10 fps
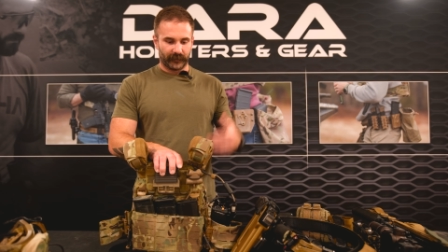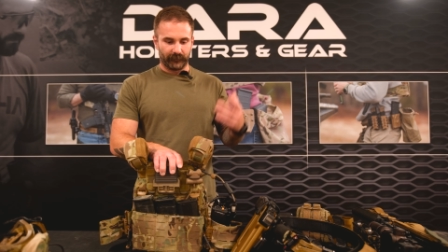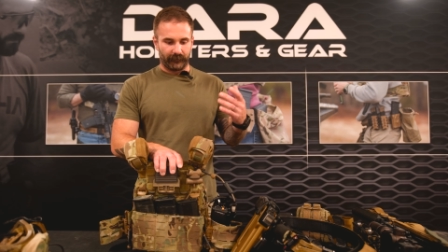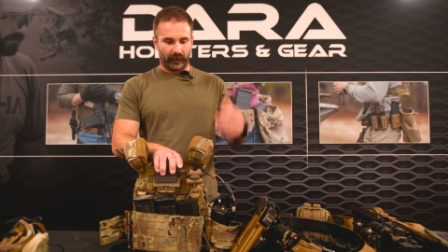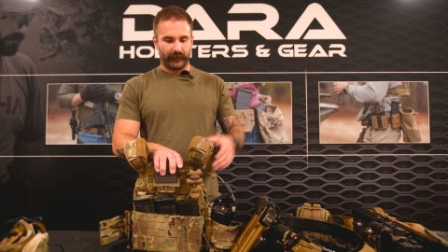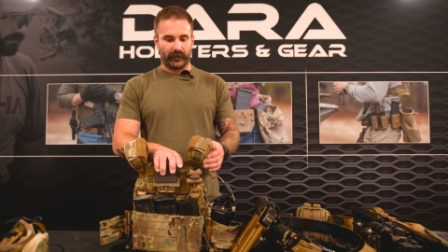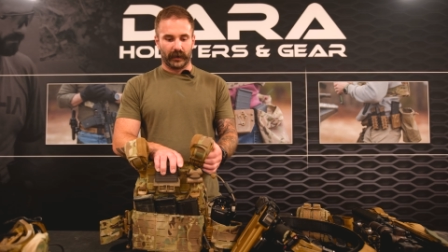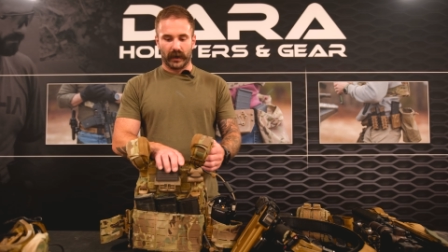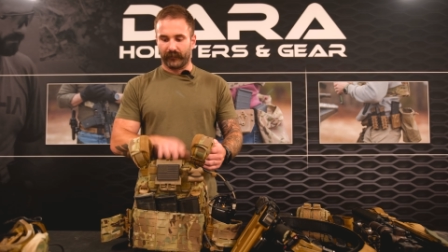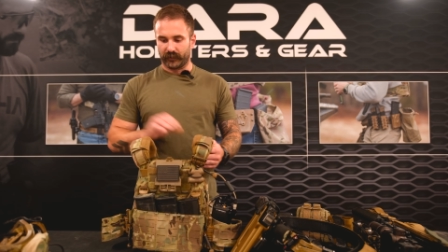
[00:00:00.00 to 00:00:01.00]
very, very
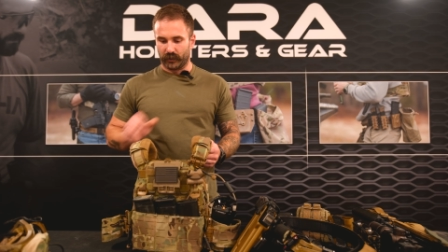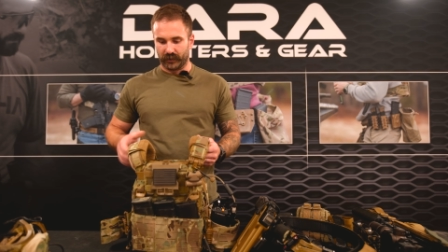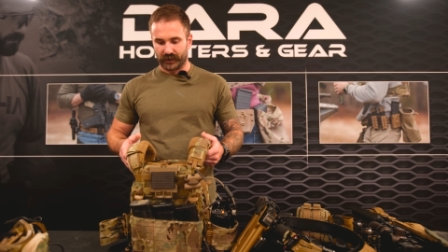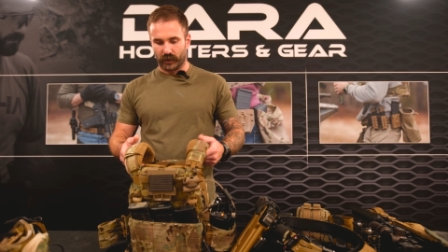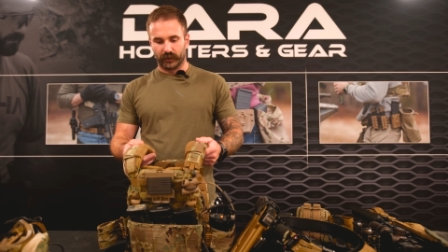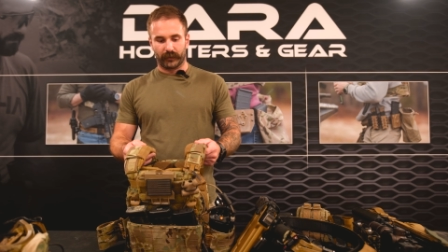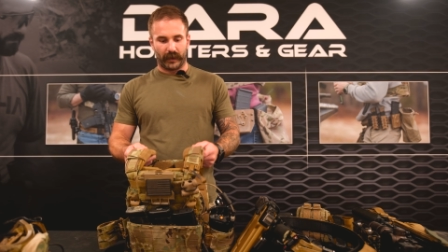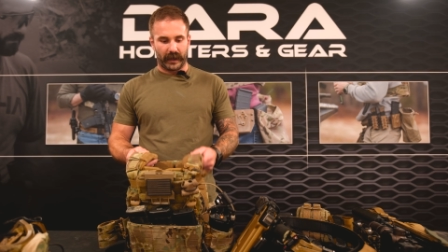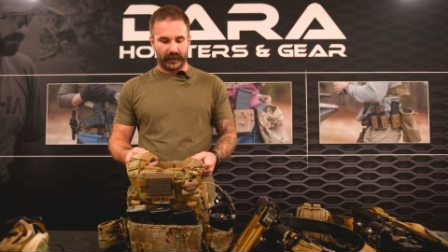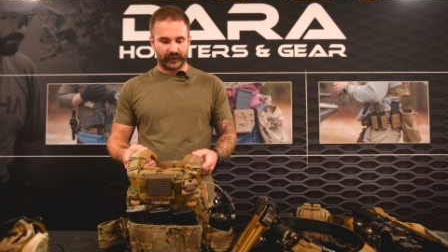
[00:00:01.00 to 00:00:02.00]
comfortable. The shoulder
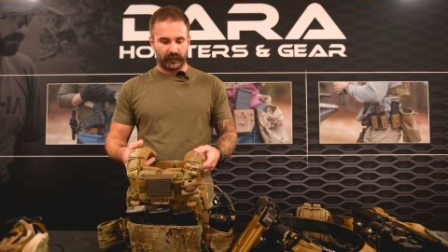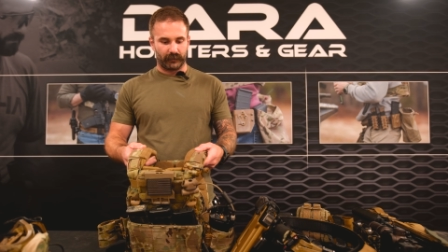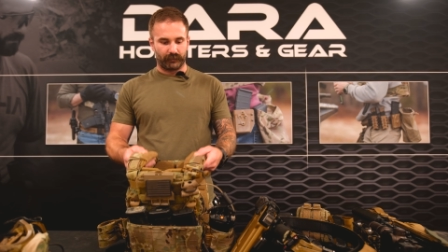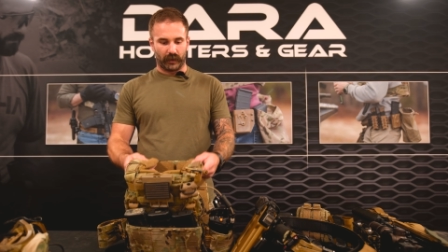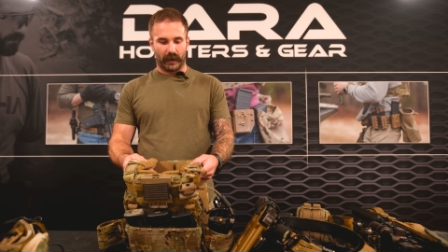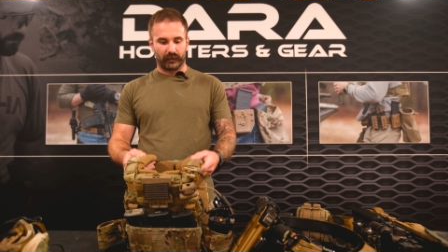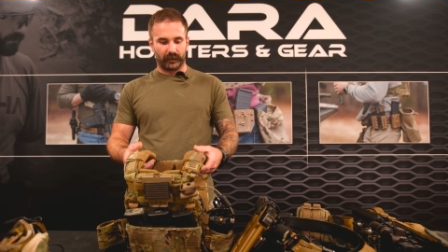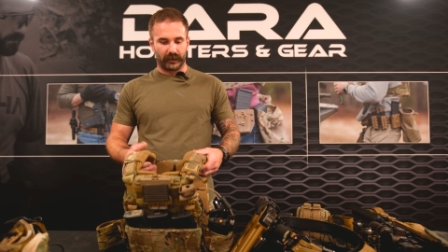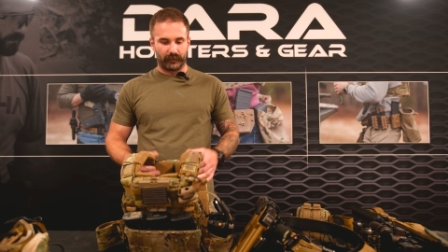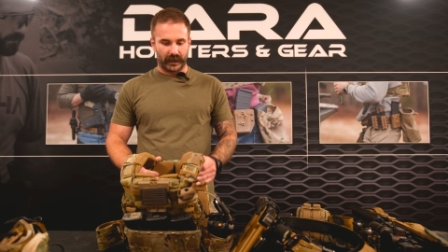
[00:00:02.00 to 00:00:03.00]
pads are
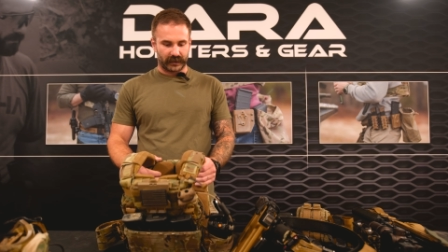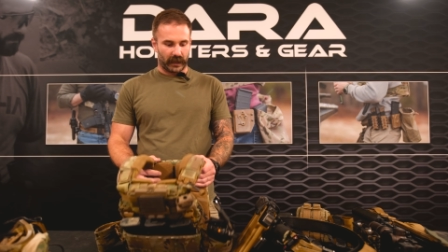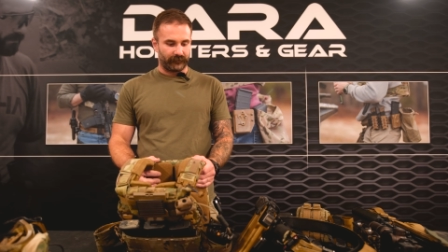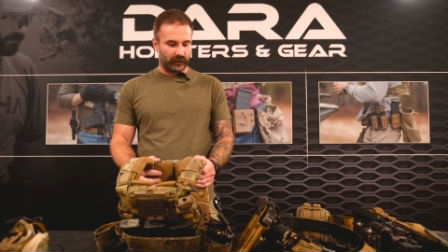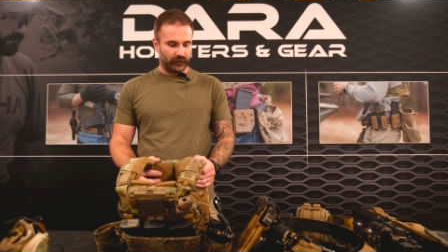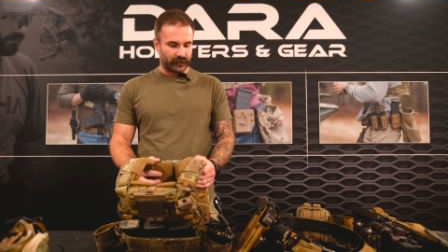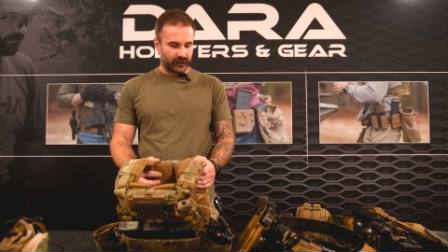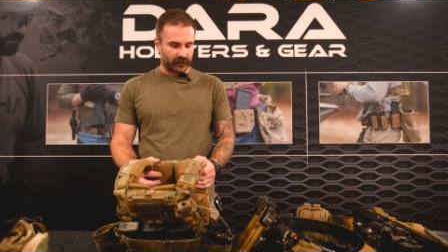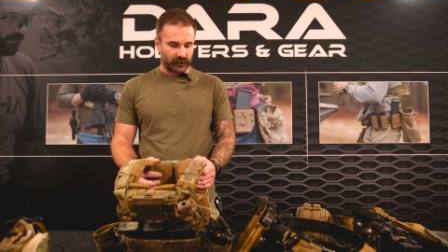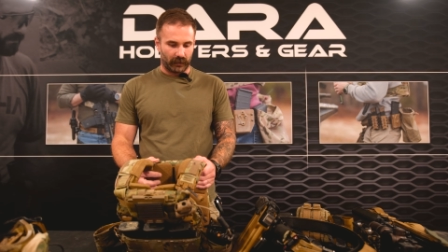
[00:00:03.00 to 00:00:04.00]
probably the best I've used,
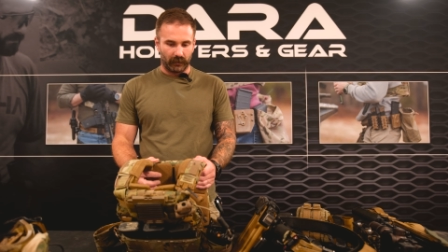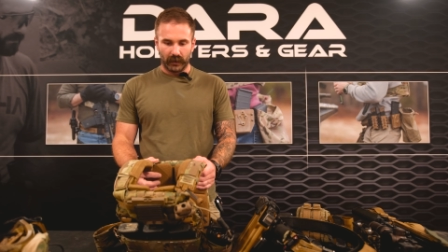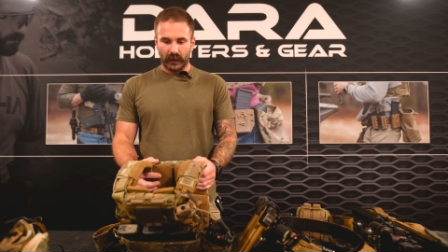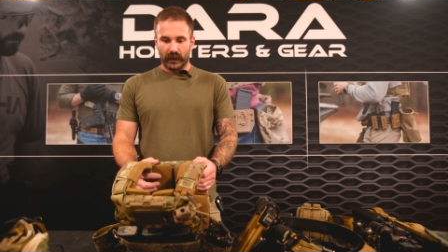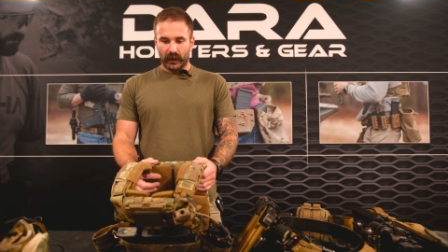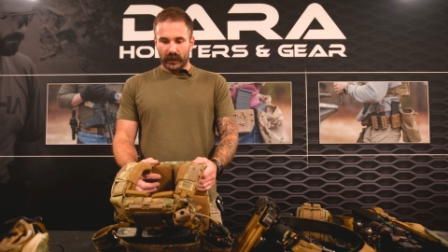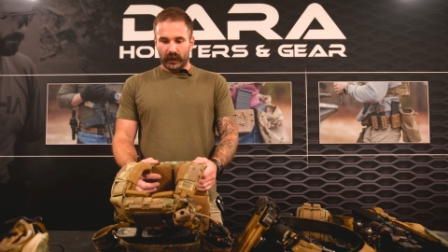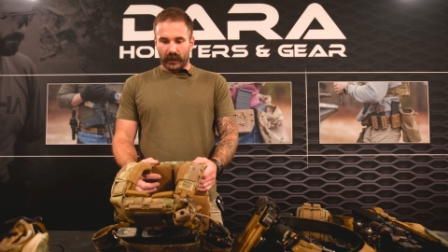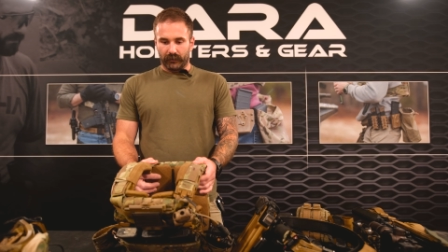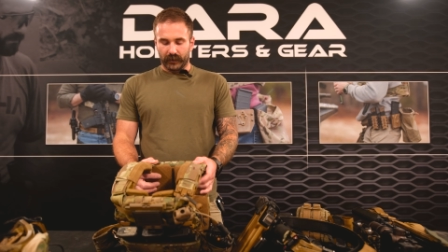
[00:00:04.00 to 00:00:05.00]
so
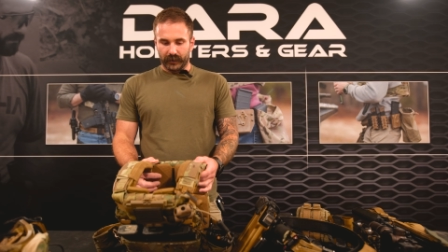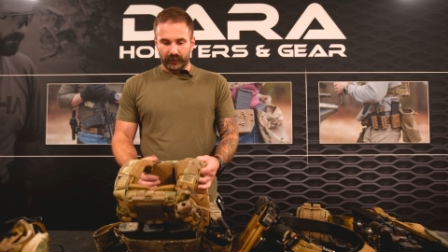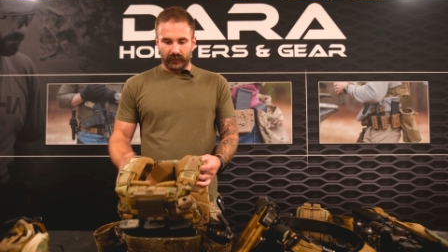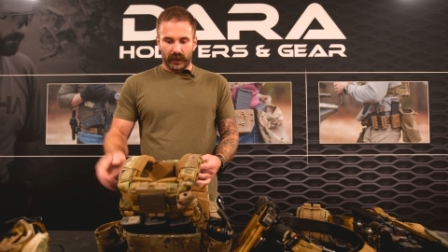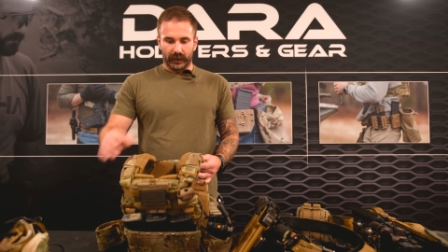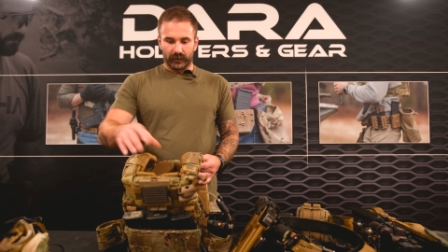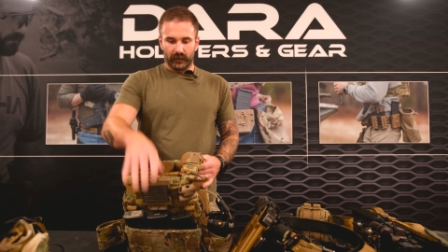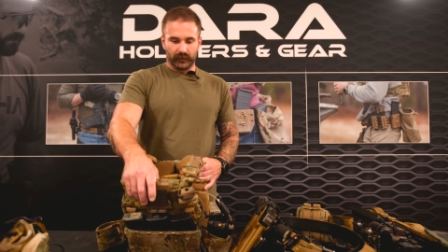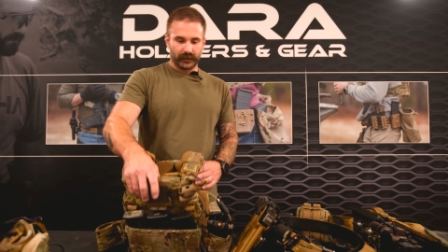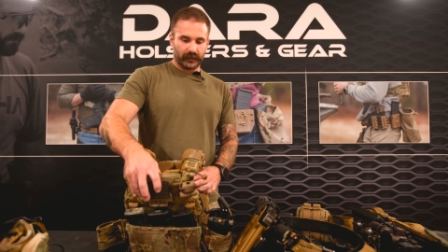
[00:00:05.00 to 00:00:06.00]
I really do like
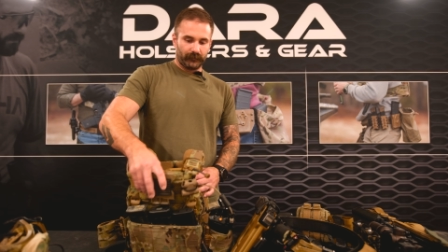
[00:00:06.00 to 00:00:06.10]
those.